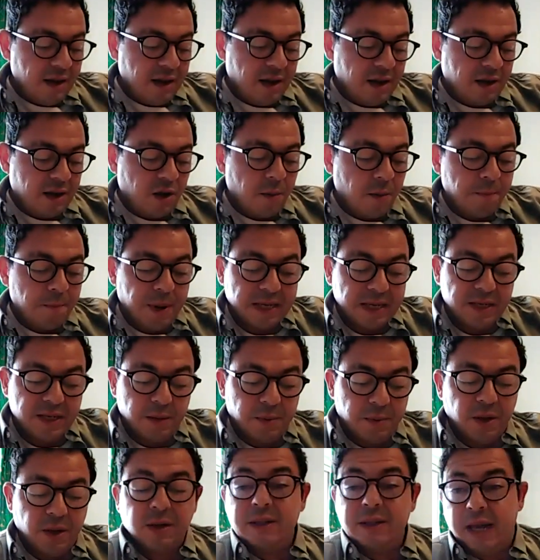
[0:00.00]

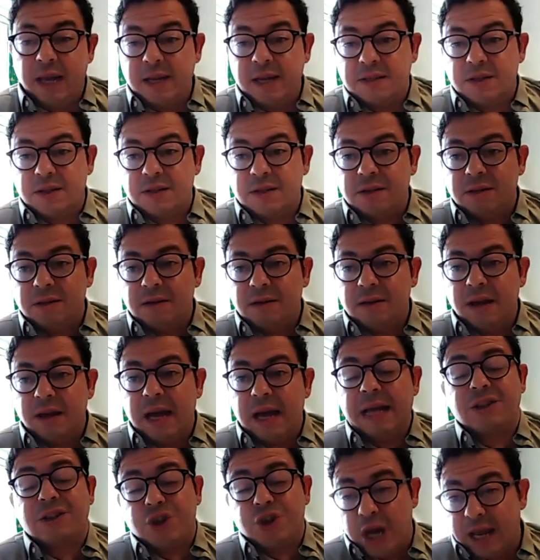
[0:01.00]
Compatible? Yes.
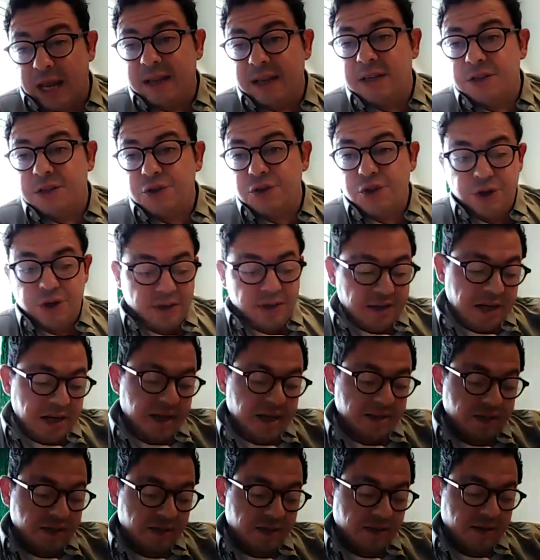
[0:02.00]
A challenge?
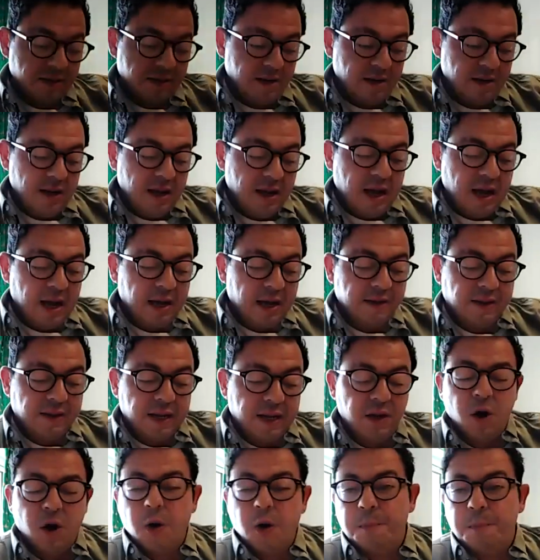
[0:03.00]
Yes. Are
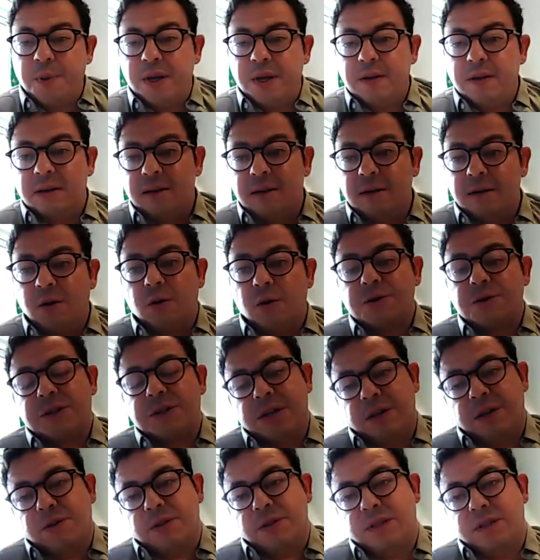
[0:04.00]
they open or
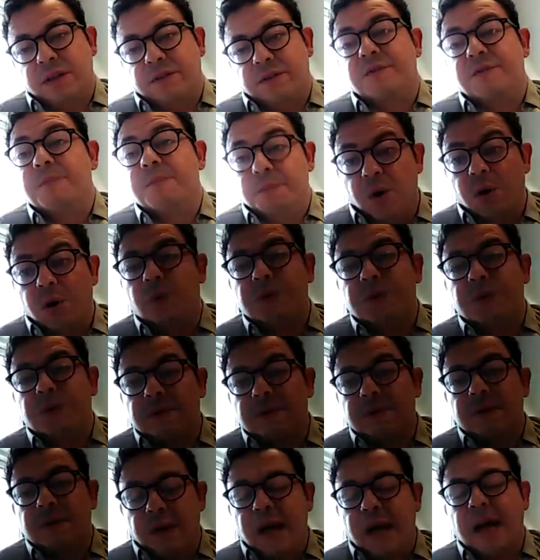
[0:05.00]
secretive? Both
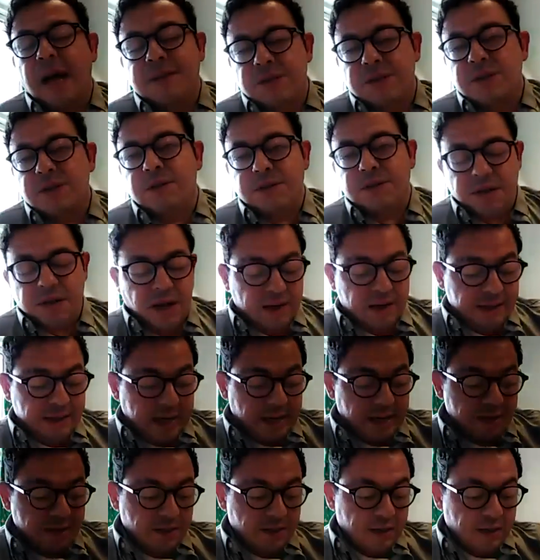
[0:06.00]
answers are
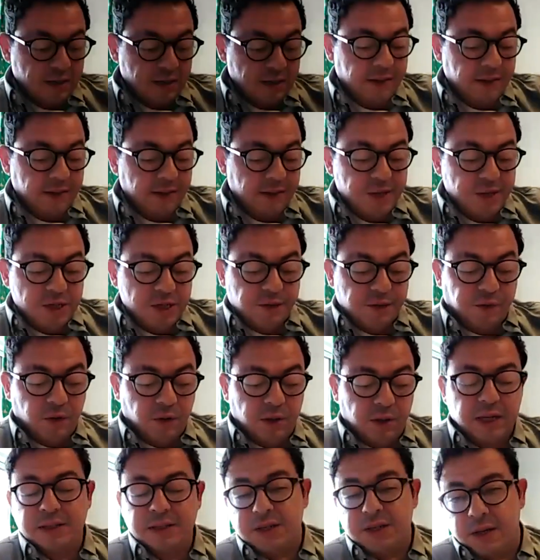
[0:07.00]
yes. Are they
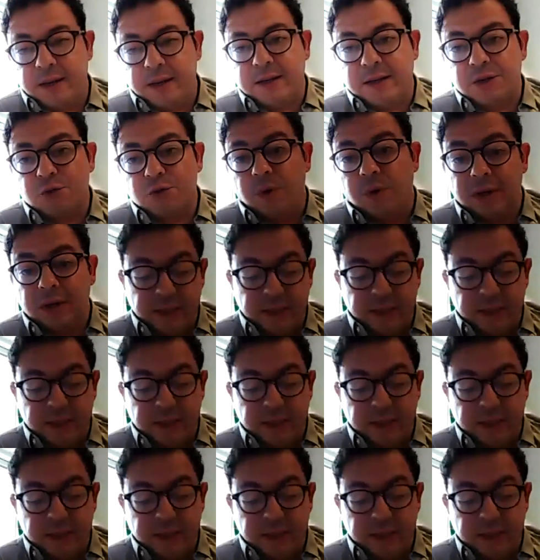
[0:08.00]
peaceful, intellectual?